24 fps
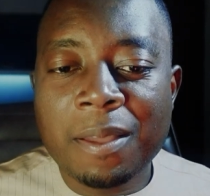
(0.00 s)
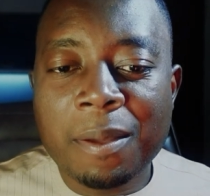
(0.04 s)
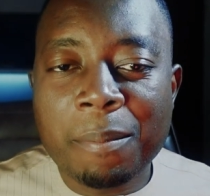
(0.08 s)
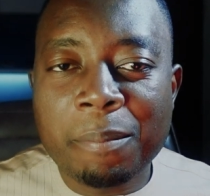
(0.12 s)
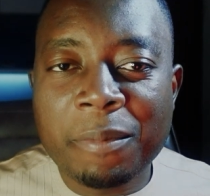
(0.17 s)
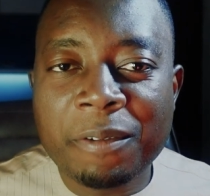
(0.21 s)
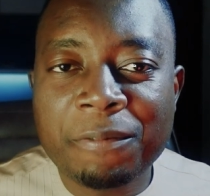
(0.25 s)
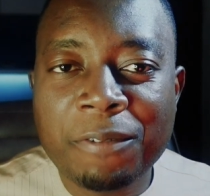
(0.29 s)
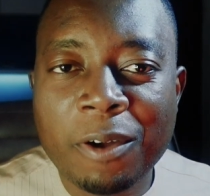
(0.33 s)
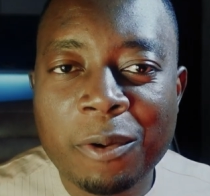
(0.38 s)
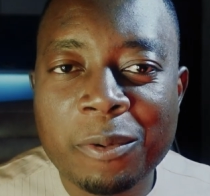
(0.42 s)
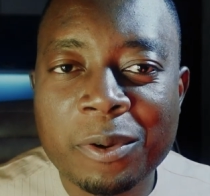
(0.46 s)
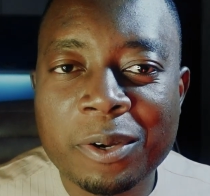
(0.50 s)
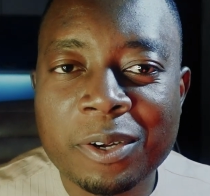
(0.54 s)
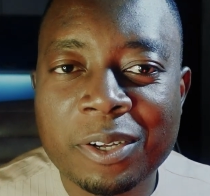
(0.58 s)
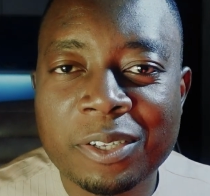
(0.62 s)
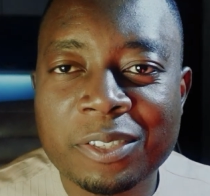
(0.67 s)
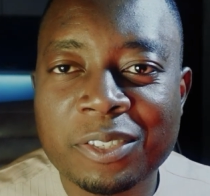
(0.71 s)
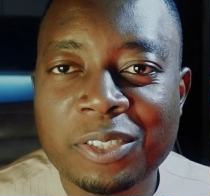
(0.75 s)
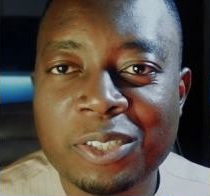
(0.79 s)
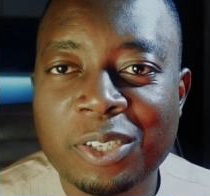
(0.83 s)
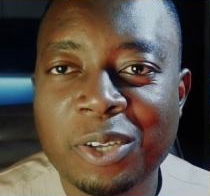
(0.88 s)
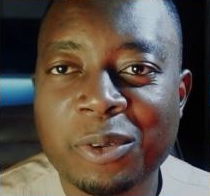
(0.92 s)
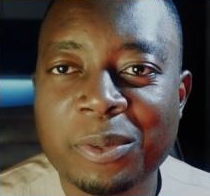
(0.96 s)
Before we
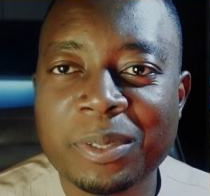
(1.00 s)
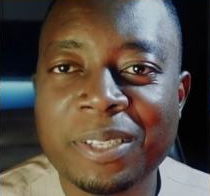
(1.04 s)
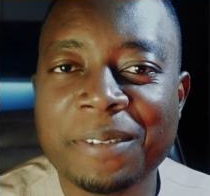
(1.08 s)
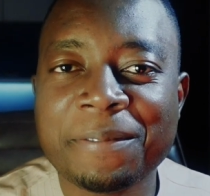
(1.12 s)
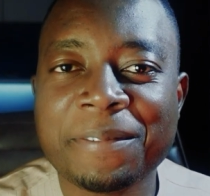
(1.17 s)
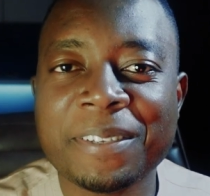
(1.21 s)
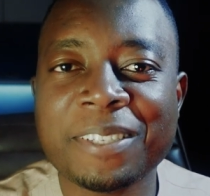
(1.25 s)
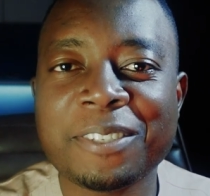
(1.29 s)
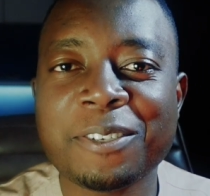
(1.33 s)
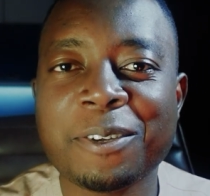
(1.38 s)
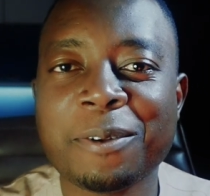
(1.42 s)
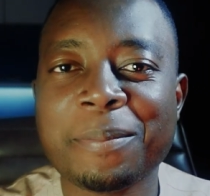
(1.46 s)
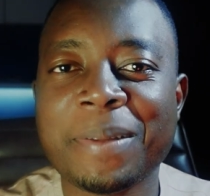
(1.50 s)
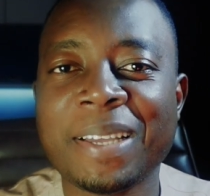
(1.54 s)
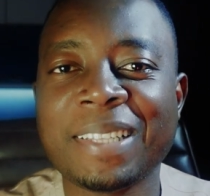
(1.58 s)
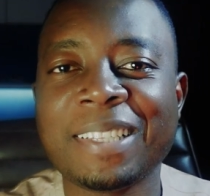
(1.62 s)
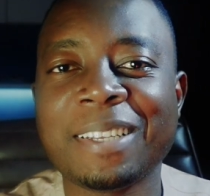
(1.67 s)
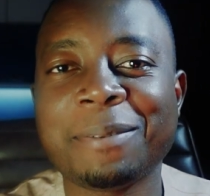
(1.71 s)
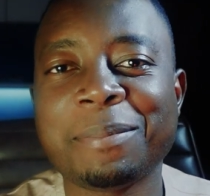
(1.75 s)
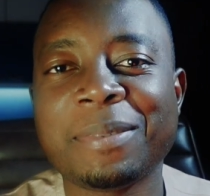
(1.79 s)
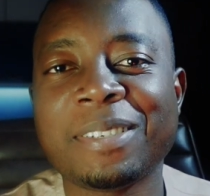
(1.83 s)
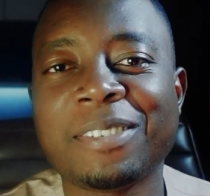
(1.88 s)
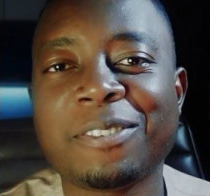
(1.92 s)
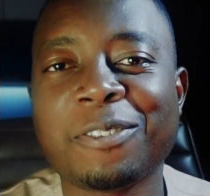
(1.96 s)
continue with the video, my
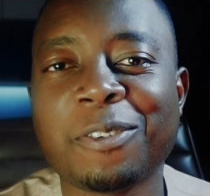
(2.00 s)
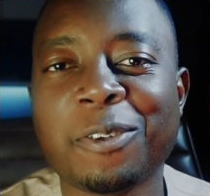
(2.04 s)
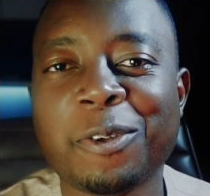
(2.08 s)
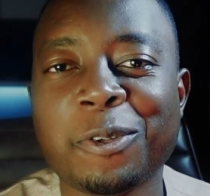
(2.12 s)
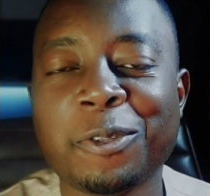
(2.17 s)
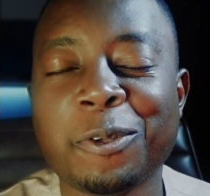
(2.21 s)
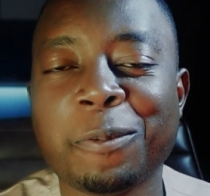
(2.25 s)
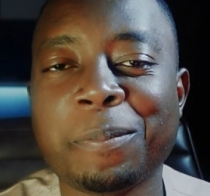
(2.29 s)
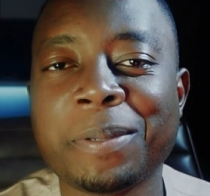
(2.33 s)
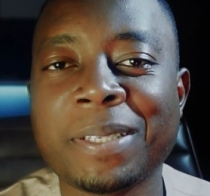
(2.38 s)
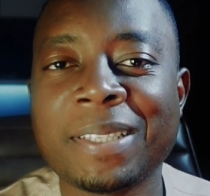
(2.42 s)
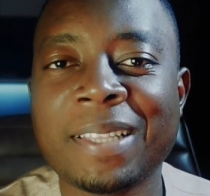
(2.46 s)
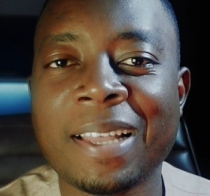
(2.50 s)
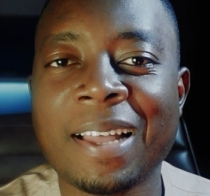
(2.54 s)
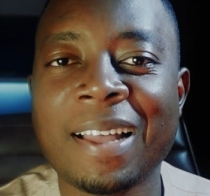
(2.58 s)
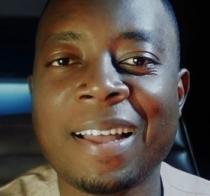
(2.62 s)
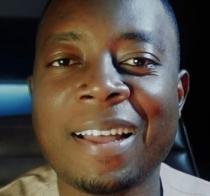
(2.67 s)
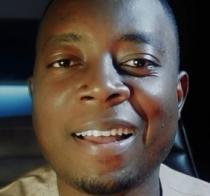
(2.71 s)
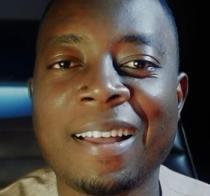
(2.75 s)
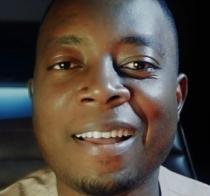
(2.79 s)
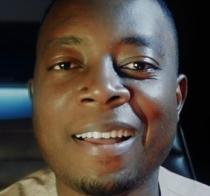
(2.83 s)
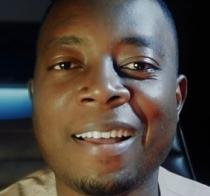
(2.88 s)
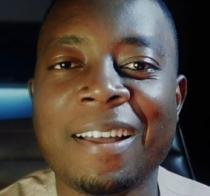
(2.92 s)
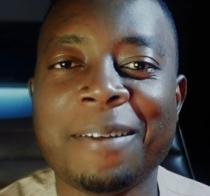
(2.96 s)
name is Odo Peter.
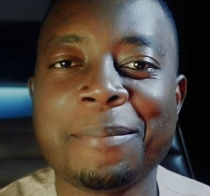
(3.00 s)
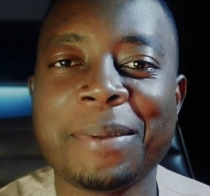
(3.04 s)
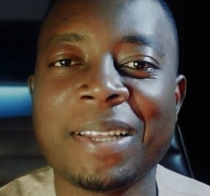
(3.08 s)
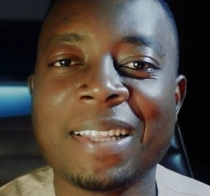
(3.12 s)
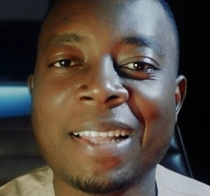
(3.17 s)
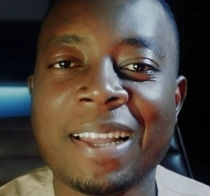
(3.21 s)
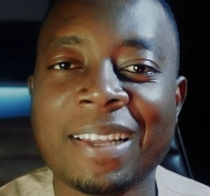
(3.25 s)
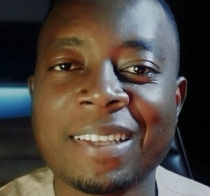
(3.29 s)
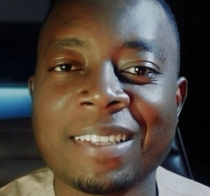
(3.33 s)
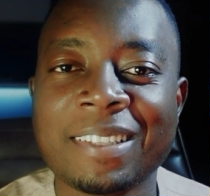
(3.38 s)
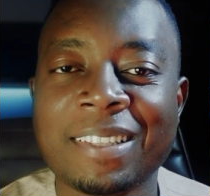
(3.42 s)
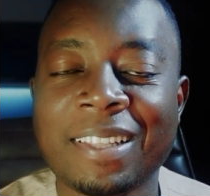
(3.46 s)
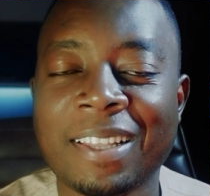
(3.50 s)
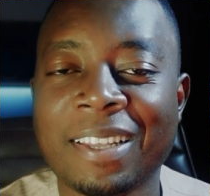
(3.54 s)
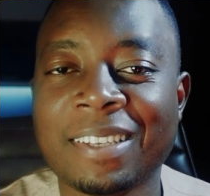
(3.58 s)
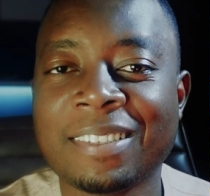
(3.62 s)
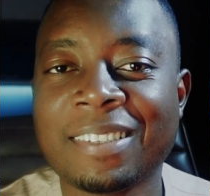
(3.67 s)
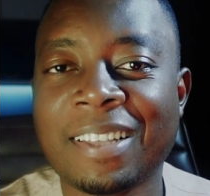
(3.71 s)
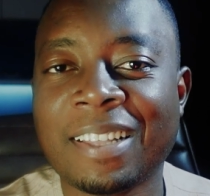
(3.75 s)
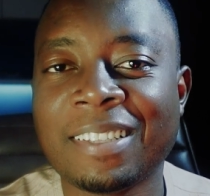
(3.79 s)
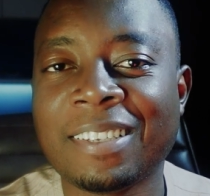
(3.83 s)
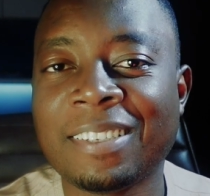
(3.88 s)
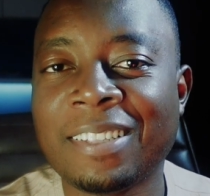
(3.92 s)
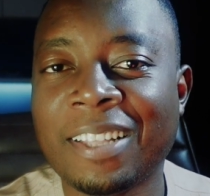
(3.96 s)
I'm an architect
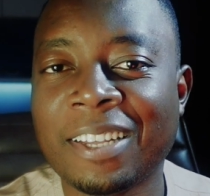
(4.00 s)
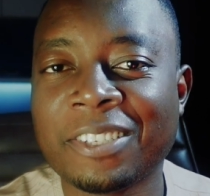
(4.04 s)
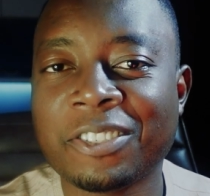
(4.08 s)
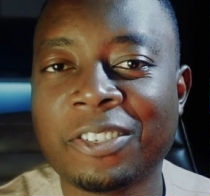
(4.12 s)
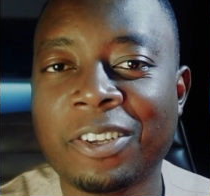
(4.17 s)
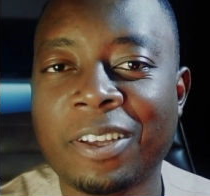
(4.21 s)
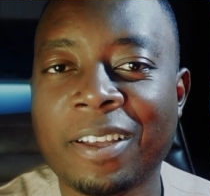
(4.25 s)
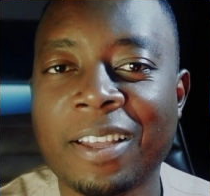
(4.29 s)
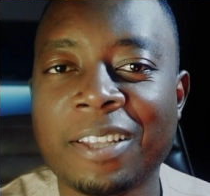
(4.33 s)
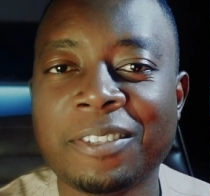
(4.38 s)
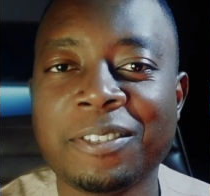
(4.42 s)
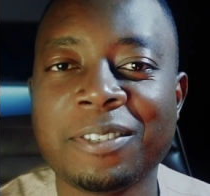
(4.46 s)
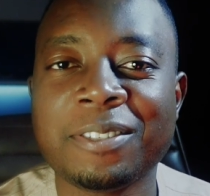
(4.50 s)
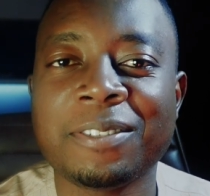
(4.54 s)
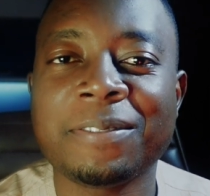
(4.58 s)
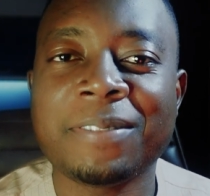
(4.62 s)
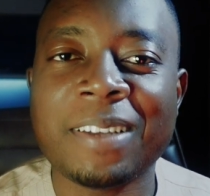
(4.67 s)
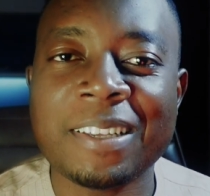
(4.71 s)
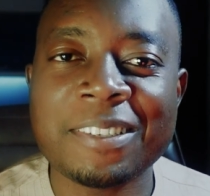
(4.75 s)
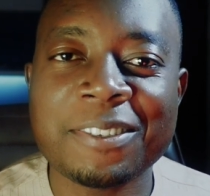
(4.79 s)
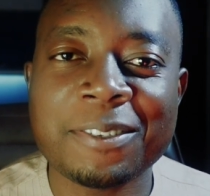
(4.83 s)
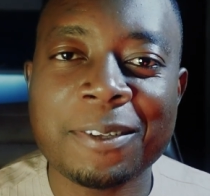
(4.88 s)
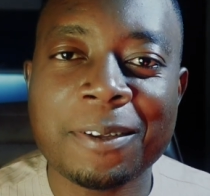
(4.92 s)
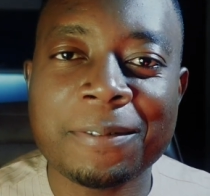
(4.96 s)
and a lecturer at the
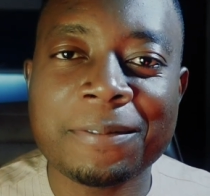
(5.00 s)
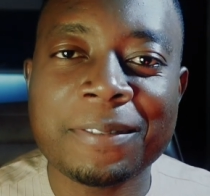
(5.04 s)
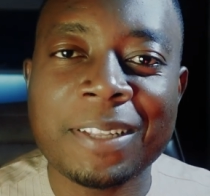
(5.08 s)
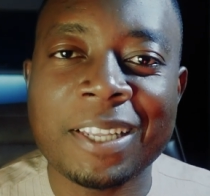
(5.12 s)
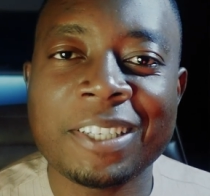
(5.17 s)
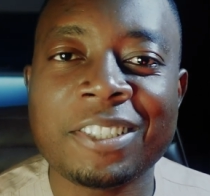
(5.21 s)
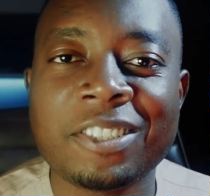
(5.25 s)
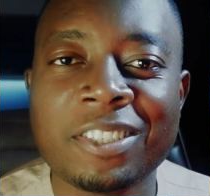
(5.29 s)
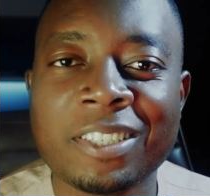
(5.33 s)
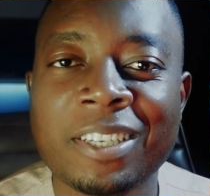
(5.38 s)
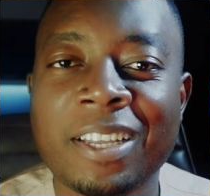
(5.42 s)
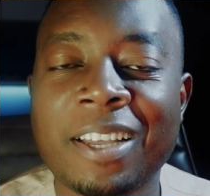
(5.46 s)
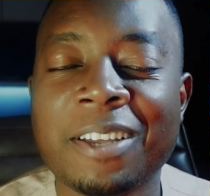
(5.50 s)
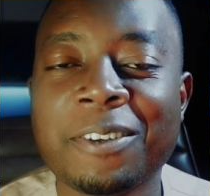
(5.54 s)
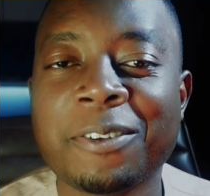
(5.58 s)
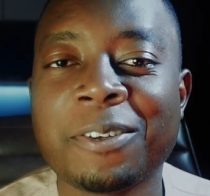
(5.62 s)
University of Nigeria.